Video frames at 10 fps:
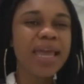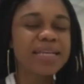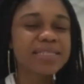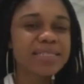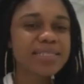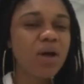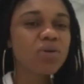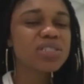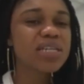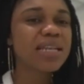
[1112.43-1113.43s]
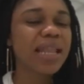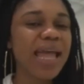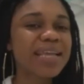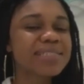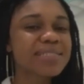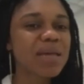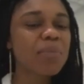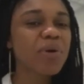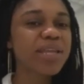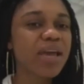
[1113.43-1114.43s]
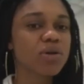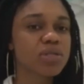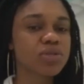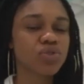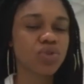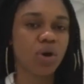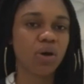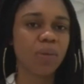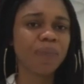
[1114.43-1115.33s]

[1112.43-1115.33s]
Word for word: It sounded like somebody else's song.